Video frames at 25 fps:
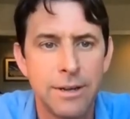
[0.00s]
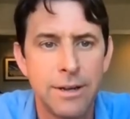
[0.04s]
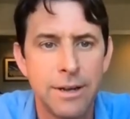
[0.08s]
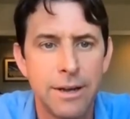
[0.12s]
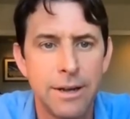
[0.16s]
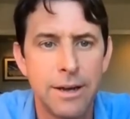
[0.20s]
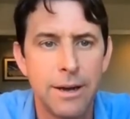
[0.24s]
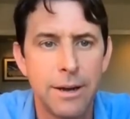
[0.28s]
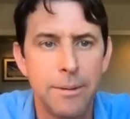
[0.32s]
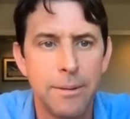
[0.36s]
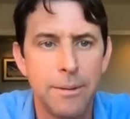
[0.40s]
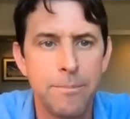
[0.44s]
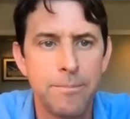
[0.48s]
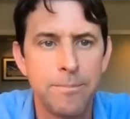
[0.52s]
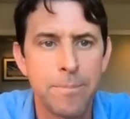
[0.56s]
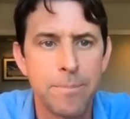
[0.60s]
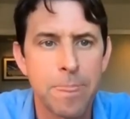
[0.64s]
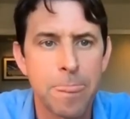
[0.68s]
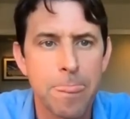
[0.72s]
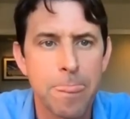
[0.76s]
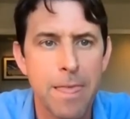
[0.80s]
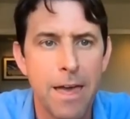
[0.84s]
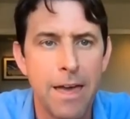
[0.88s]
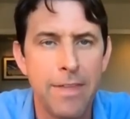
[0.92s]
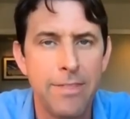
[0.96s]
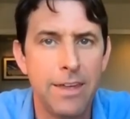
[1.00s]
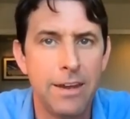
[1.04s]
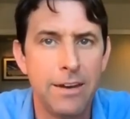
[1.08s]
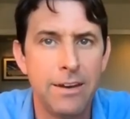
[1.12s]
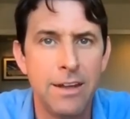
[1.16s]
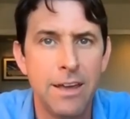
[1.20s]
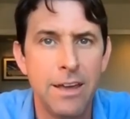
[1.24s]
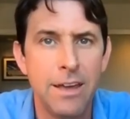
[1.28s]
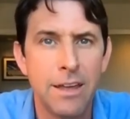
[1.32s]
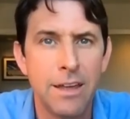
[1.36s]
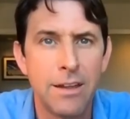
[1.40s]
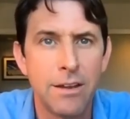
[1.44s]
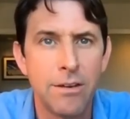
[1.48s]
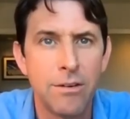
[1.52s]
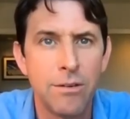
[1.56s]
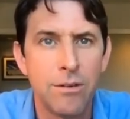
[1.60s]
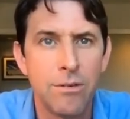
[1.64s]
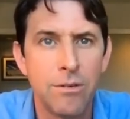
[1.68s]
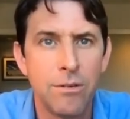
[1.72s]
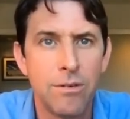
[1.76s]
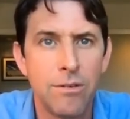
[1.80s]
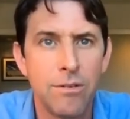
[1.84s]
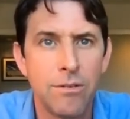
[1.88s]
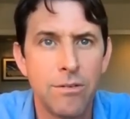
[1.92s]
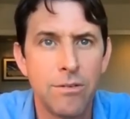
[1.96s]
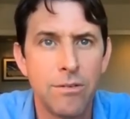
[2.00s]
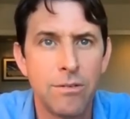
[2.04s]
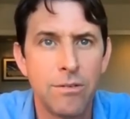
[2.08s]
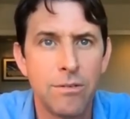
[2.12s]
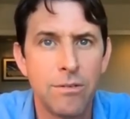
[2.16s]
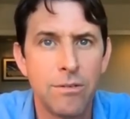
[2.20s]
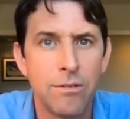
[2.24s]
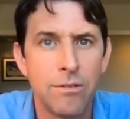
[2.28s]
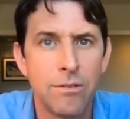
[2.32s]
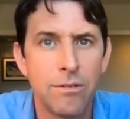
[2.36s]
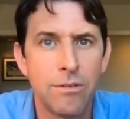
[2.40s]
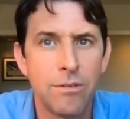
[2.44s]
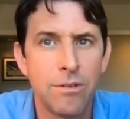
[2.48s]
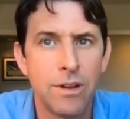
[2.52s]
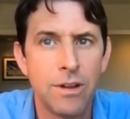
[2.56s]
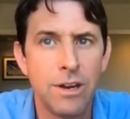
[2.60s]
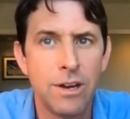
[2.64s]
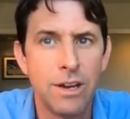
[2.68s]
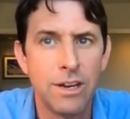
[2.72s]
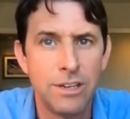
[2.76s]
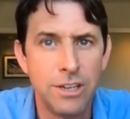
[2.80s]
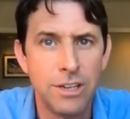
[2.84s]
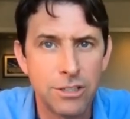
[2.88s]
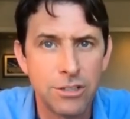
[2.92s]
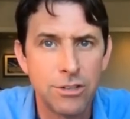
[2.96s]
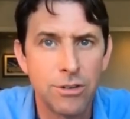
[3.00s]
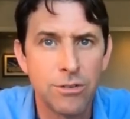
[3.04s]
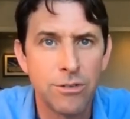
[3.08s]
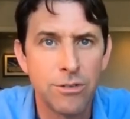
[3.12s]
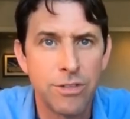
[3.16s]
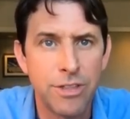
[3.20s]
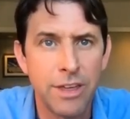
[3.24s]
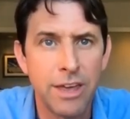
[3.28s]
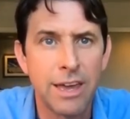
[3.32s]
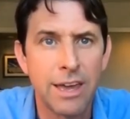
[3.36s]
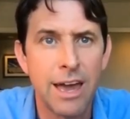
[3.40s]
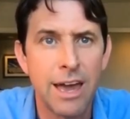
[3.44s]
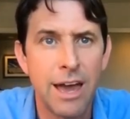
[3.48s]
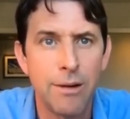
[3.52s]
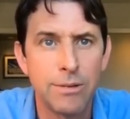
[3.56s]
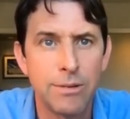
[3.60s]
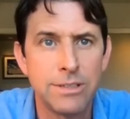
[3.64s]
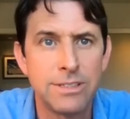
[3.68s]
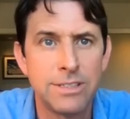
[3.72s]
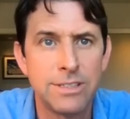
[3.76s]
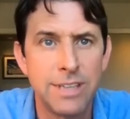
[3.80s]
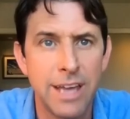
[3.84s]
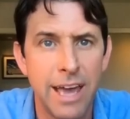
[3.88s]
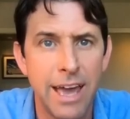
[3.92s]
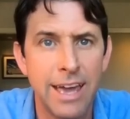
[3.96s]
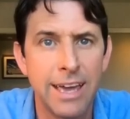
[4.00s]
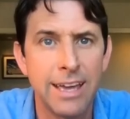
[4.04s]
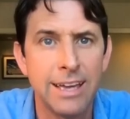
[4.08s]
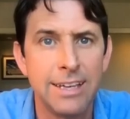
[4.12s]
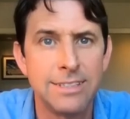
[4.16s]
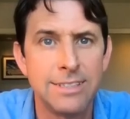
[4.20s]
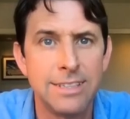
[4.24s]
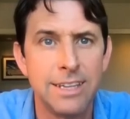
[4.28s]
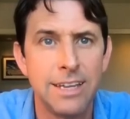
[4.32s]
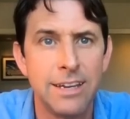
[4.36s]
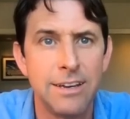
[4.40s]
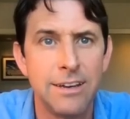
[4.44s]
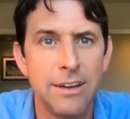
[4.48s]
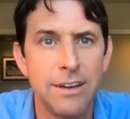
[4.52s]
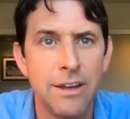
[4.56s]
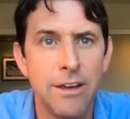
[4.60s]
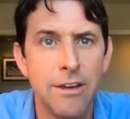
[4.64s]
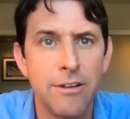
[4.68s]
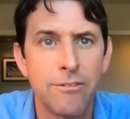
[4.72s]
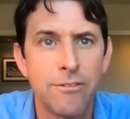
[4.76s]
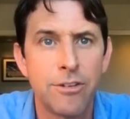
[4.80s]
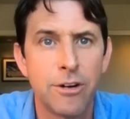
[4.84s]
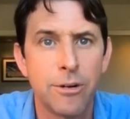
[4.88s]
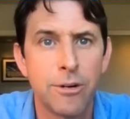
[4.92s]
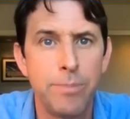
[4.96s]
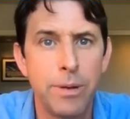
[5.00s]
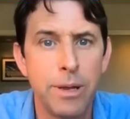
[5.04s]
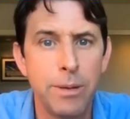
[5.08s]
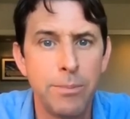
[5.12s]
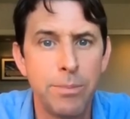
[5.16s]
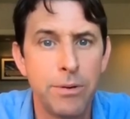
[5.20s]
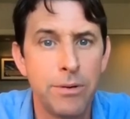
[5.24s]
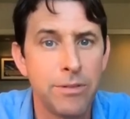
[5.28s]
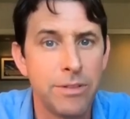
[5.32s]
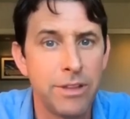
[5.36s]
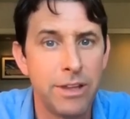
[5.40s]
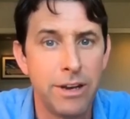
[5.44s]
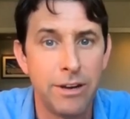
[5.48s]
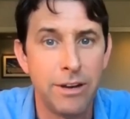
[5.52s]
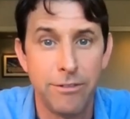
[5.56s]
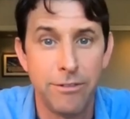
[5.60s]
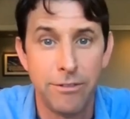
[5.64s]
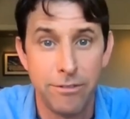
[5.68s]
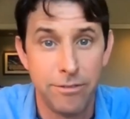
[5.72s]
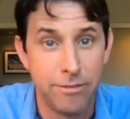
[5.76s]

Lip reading: And then an additional thing I would say is that for people that are